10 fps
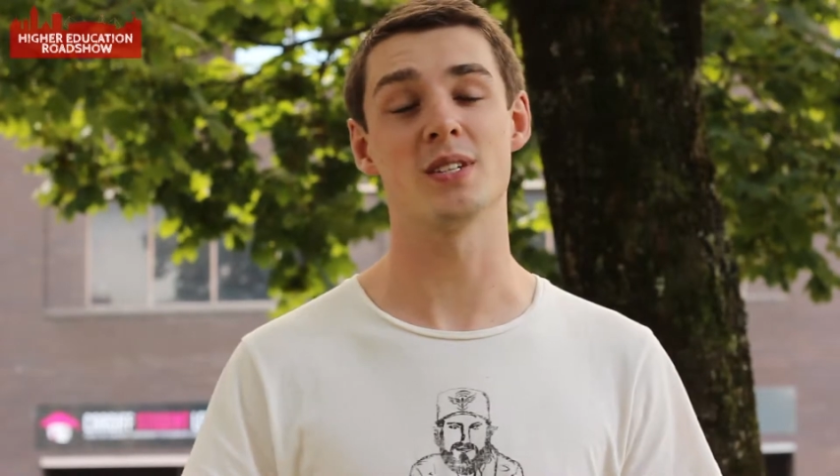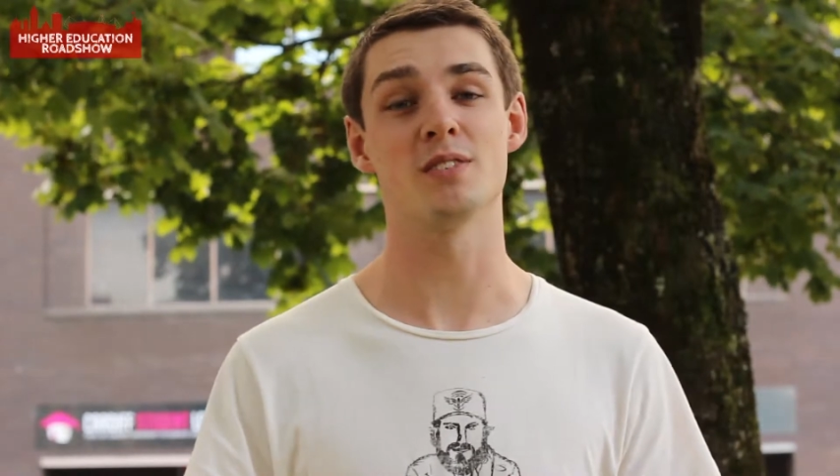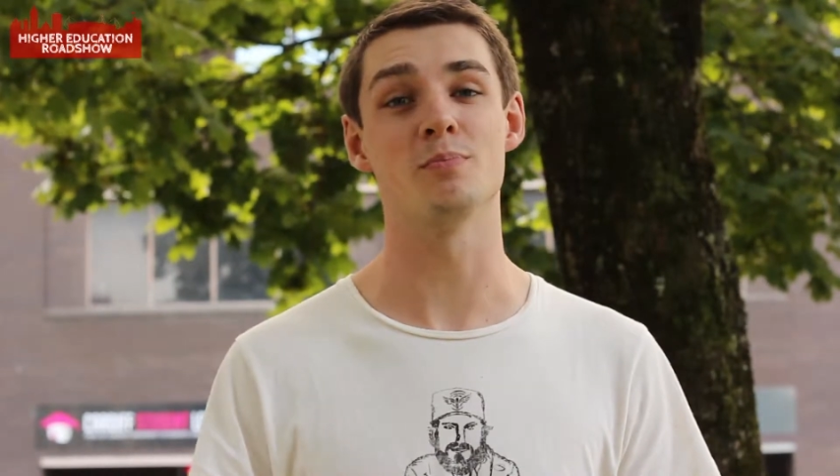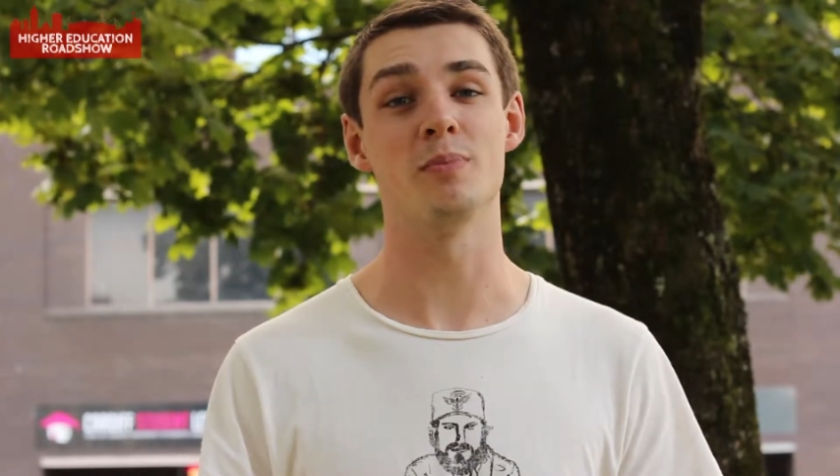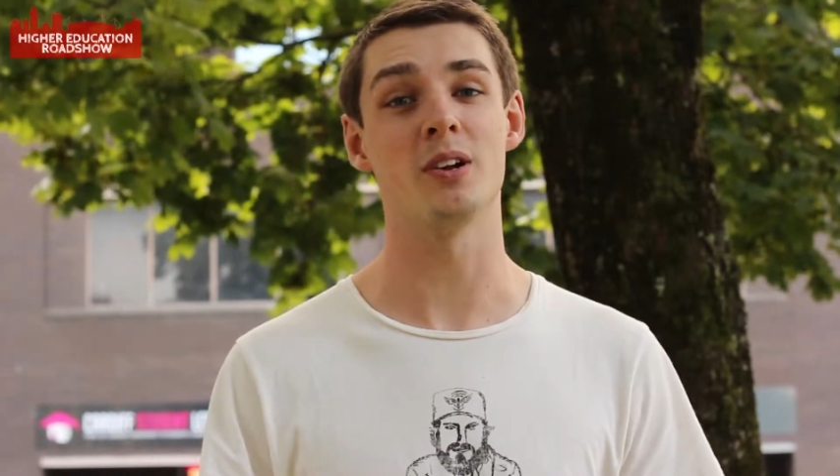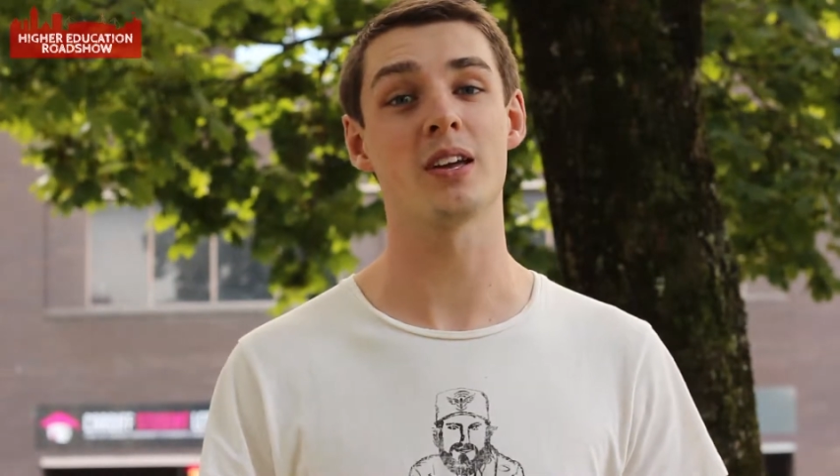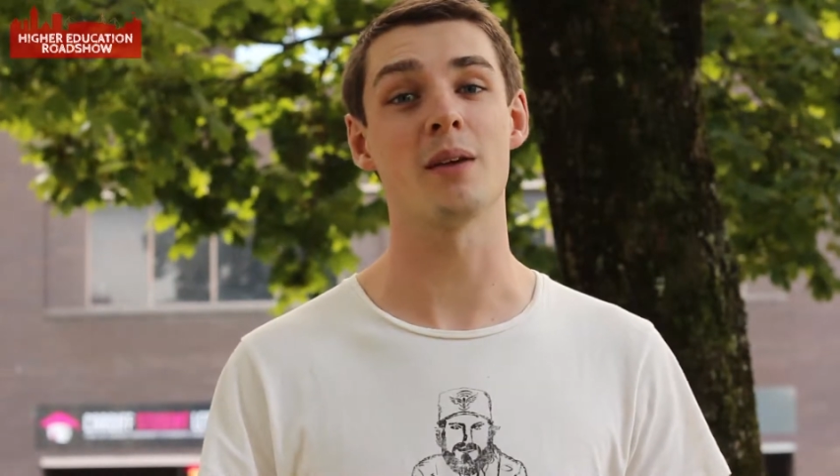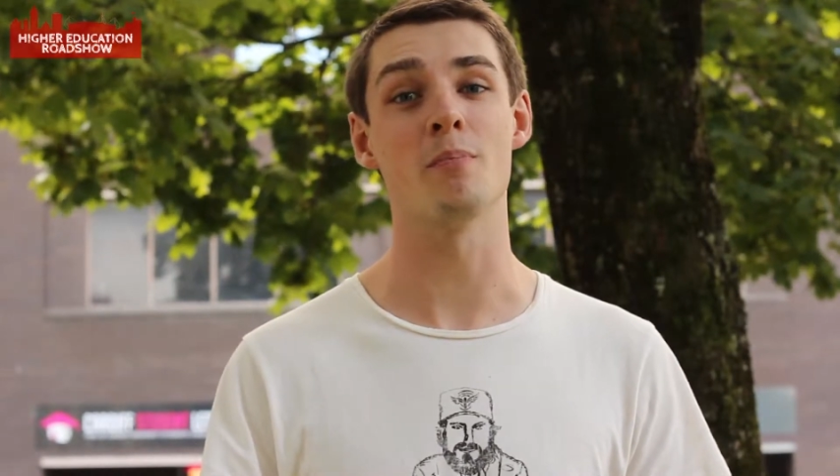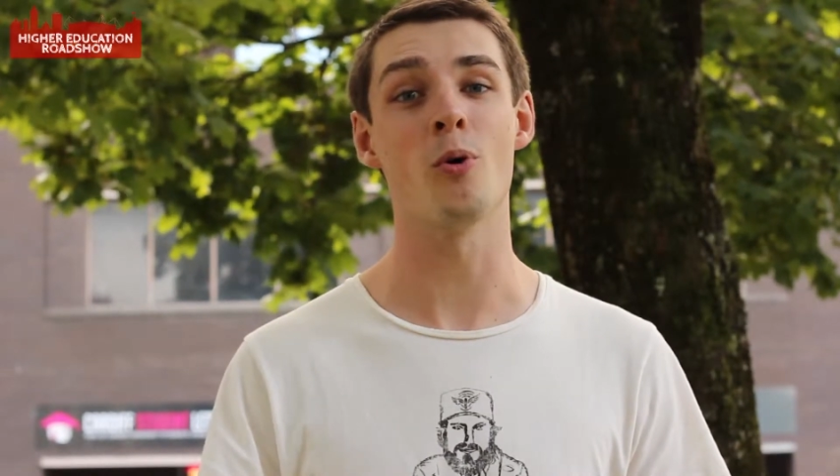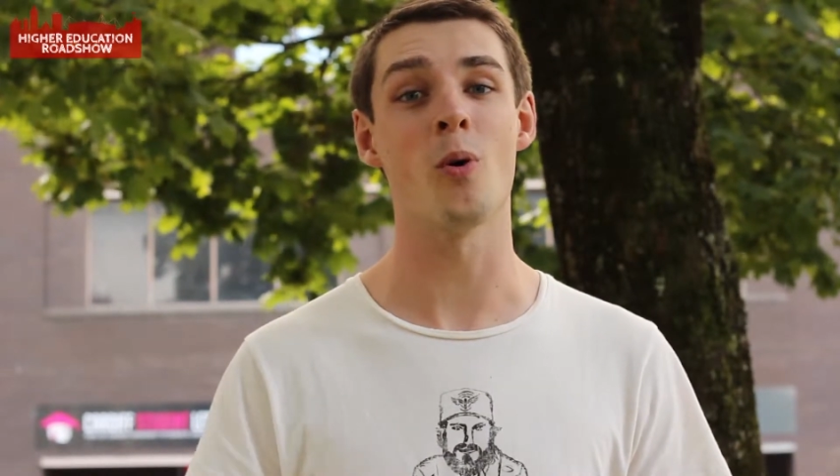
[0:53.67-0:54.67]
which is
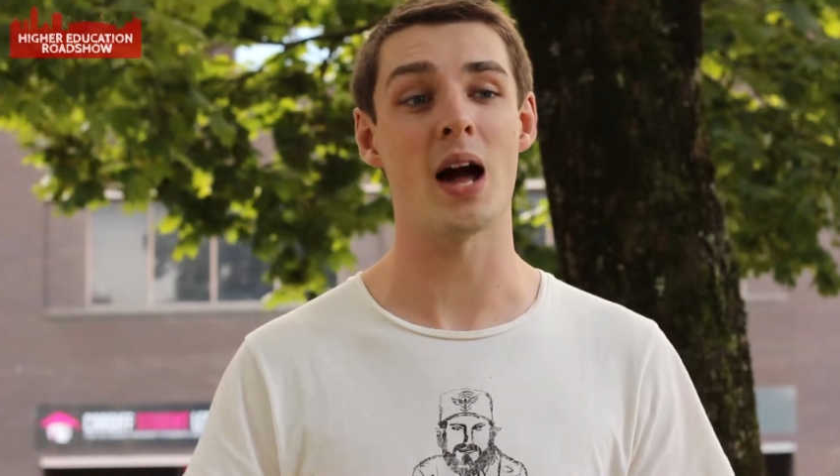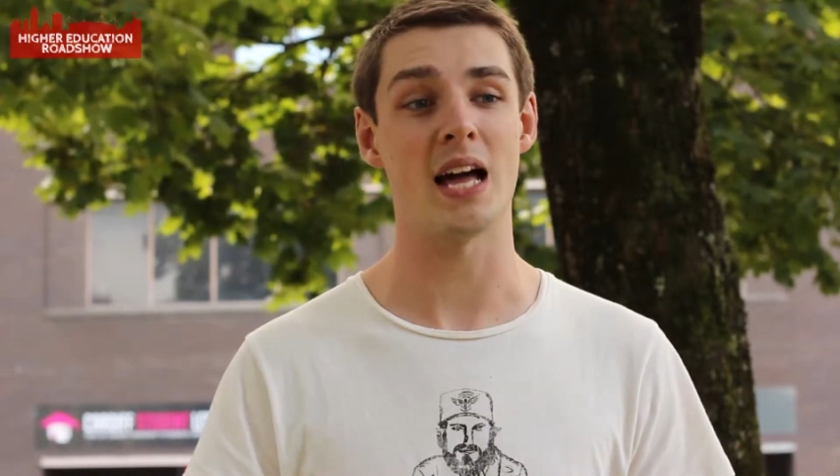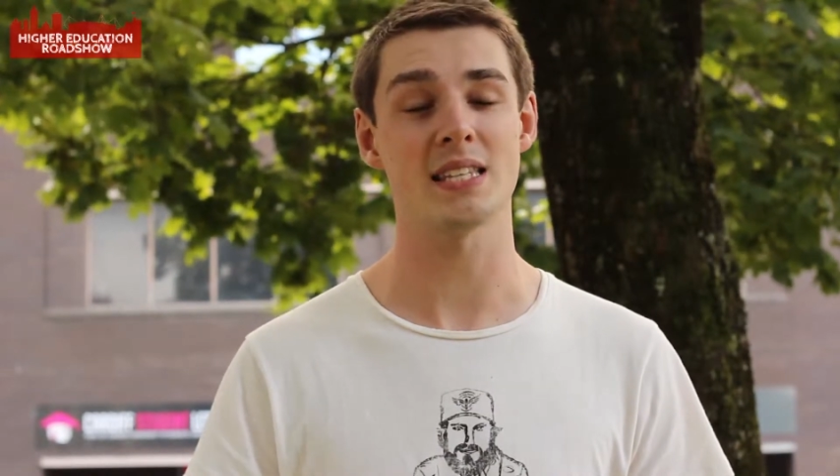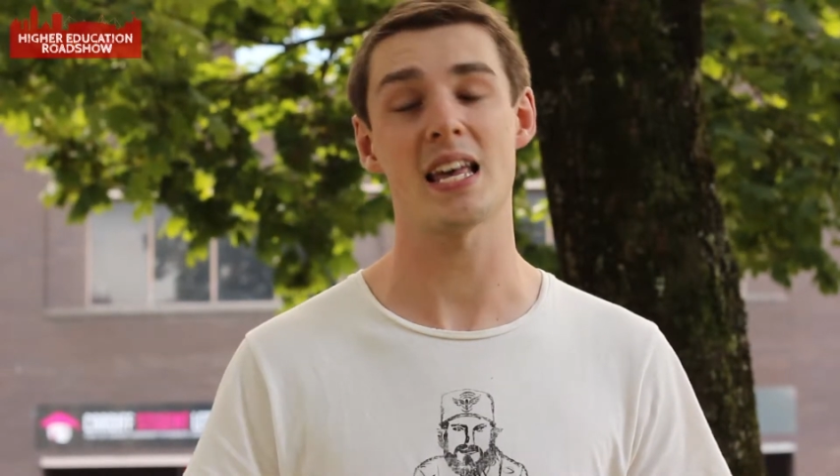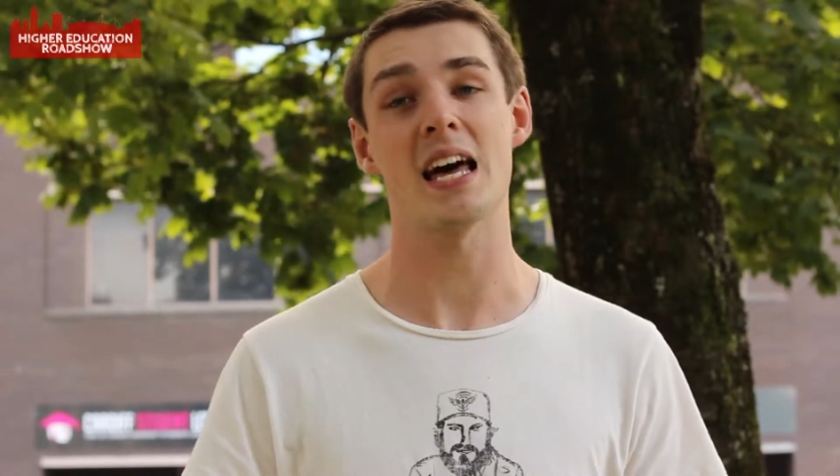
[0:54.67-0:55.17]
looking more at